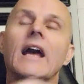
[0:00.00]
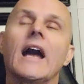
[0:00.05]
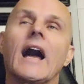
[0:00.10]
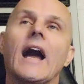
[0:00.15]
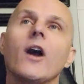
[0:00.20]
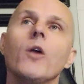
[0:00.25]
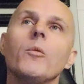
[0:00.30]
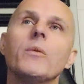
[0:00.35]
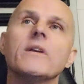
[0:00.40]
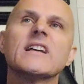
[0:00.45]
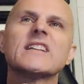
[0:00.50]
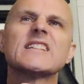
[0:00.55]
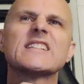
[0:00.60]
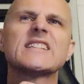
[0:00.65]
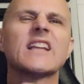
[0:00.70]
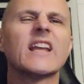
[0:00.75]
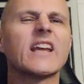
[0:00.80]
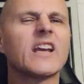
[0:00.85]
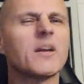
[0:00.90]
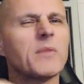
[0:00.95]
I hope it doesn't
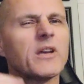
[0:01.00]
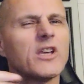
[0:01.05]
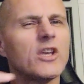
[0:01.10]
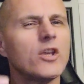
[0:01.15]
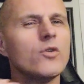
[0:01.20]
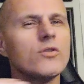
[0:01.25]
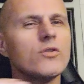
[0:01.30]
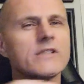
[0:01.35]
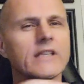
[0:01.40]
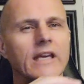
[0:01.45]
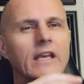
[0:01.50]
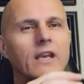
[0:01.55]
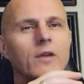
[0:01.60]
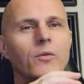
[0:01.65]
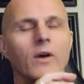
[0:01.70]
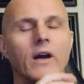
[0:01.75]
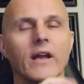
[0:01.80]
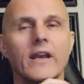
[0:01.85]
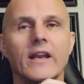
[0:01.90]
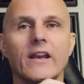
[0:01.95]
sound like I'm accusing
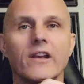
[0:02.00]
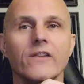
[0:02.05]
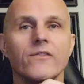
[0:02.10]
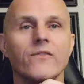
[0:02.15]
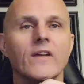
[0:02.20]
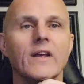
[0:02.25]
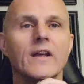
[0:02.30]
anyone. And if